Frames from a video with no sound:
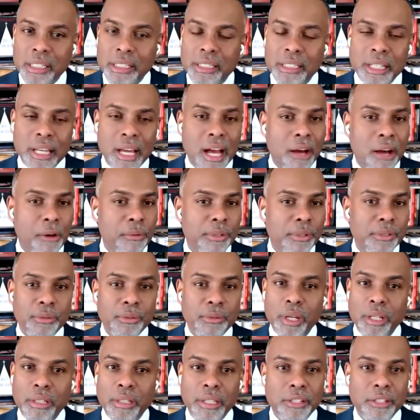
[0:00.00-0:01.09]
to 60 hours
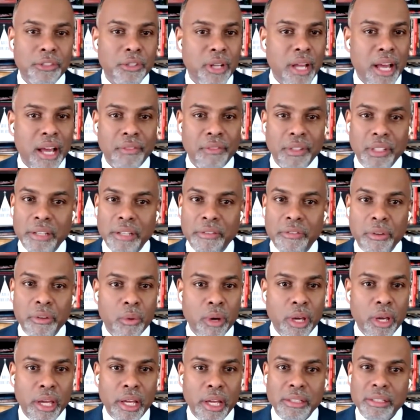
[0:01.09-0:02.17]
a week, they should have a
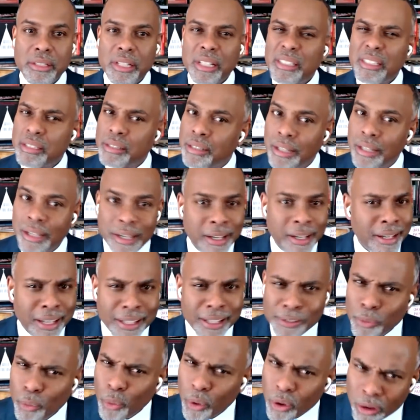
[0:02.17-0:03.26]
living wage.
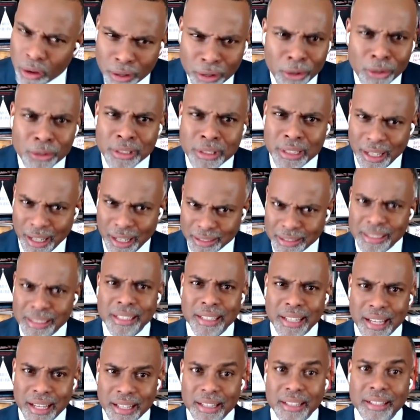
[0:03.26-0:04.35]
Let's work on that
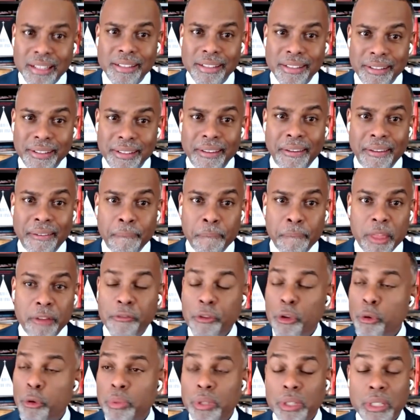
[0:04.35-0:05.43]
together.
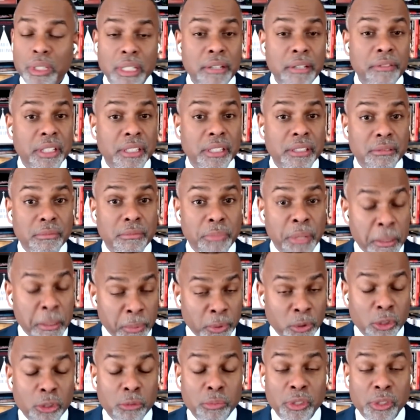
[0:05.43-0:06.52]
If you believe that
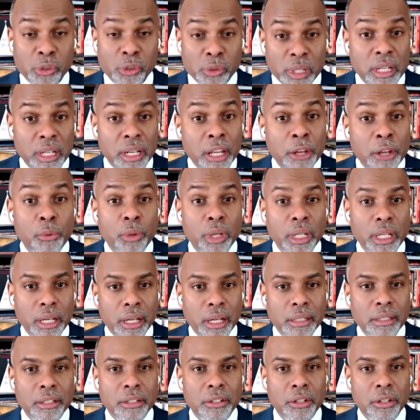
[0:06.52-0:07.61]
people should be treated
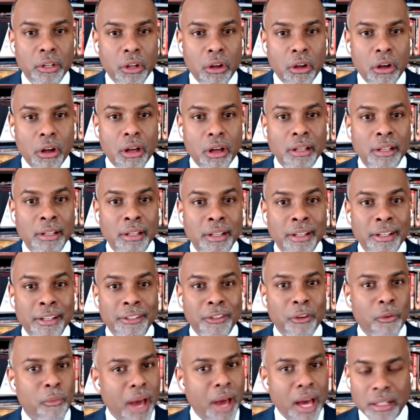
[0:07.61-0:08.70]
equally under the law,
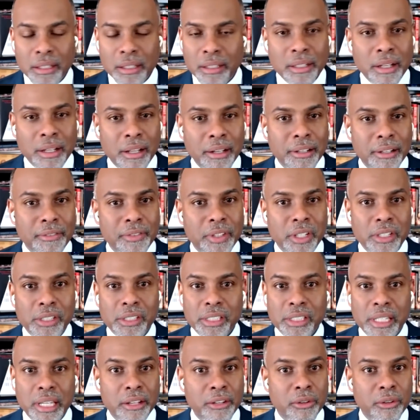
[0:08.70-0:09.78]
no matter the color of their
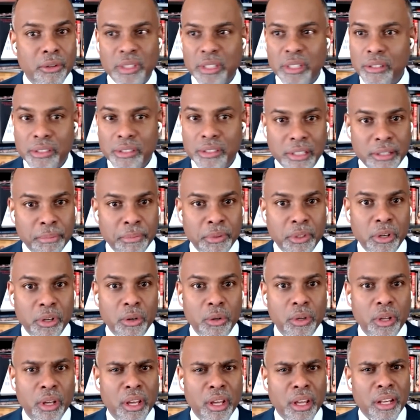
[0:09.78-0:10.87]
skin or their zip
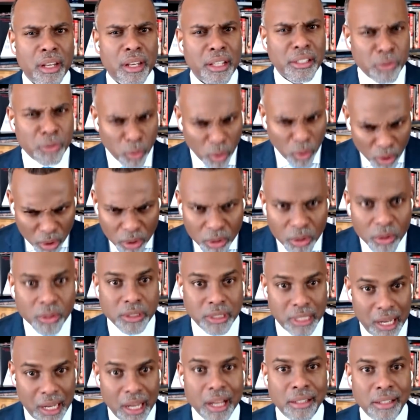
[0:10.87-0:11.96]
code, let's work
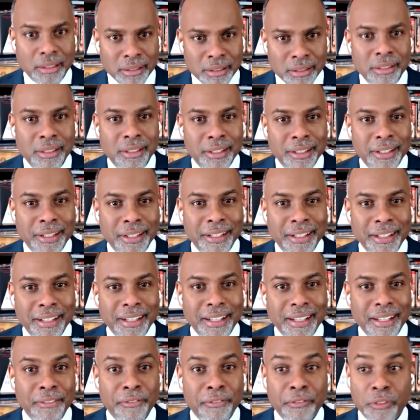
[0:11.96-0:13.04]
on that.
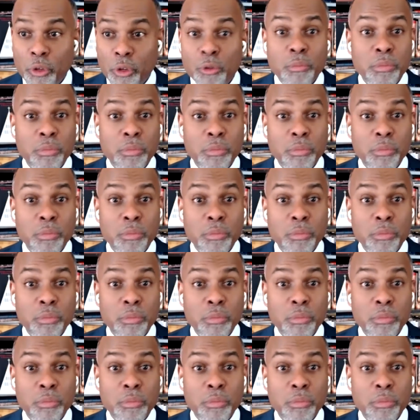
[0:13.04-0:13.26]
If